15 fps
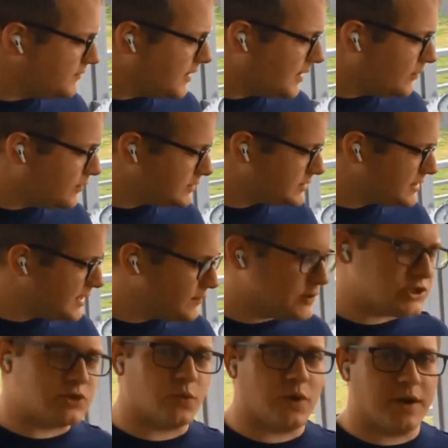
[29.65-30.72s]
I won't say
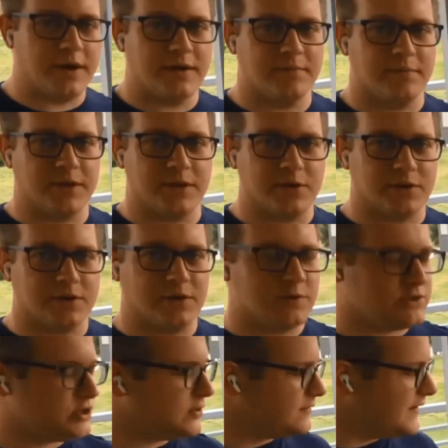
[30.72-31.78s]
which one, but you can
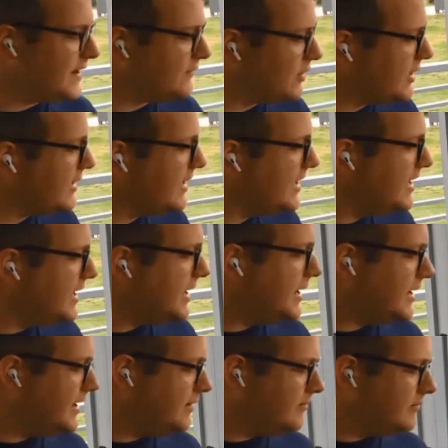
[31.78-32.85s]
use your favorite.
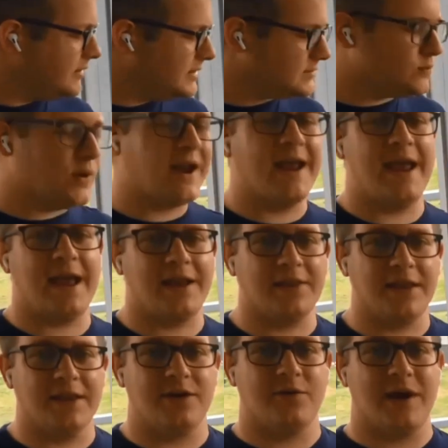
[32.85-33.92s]
Um, it's what I had
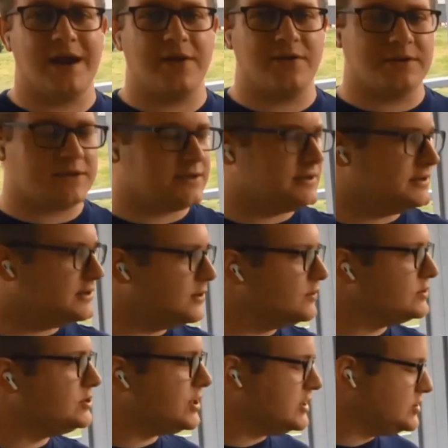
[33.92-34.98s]
laying around.
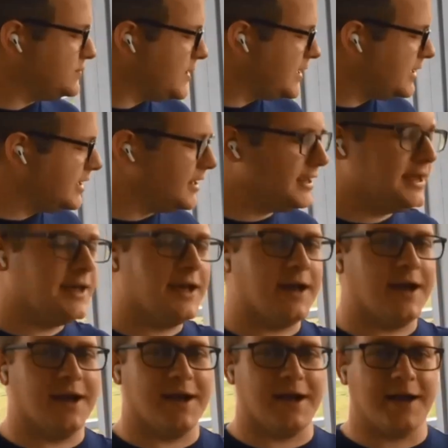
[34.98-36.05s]
Don't judge me.
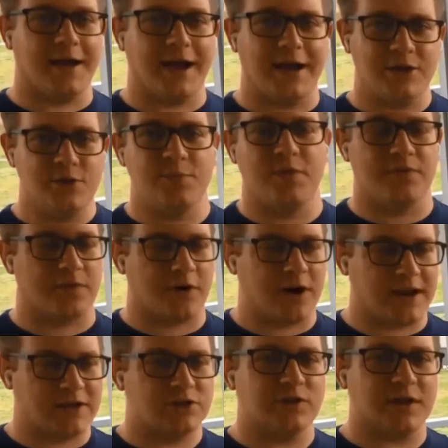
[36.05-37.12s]
Uh, I do prefer
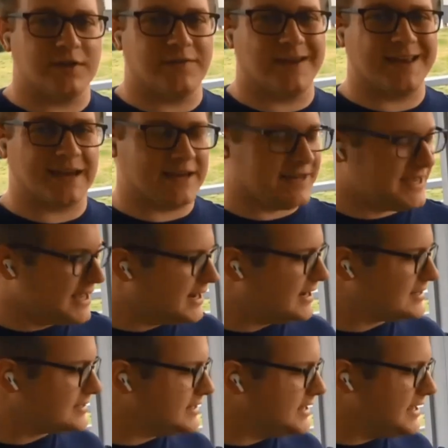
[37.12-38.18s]
actually if I can get
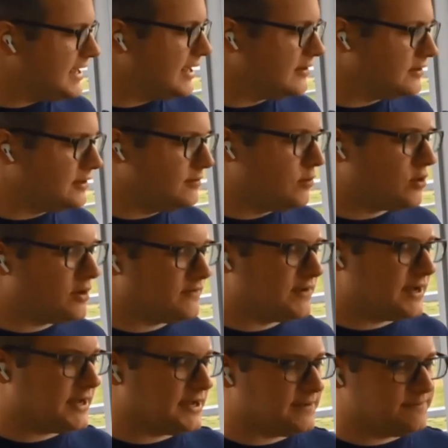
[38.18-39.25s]
it a little more of
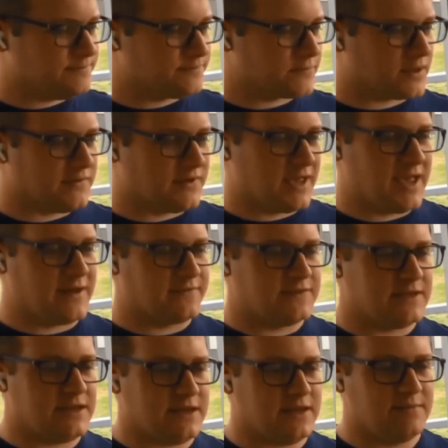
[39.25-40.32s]
a of a
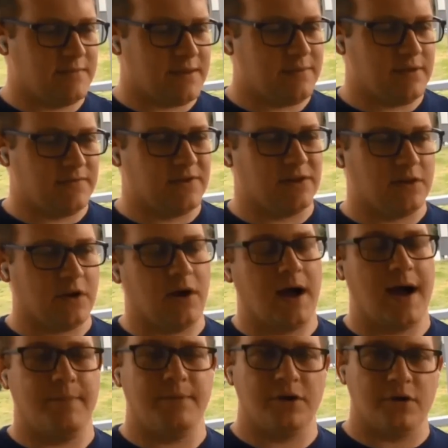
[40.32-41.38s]
hefty, maybe even a little
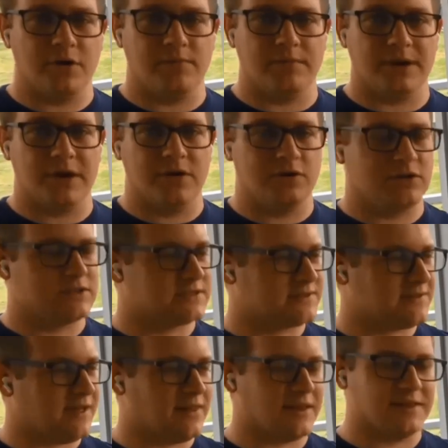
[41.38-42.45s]
hoppier beer. Just
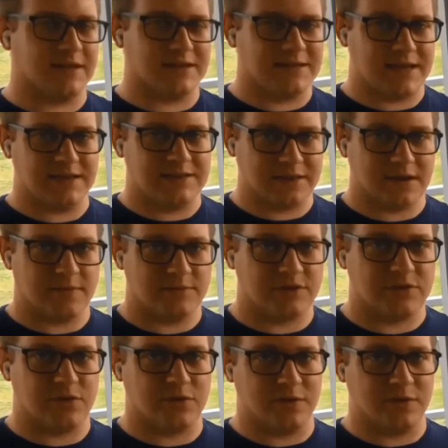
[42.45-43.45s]
I like that taste that comes through.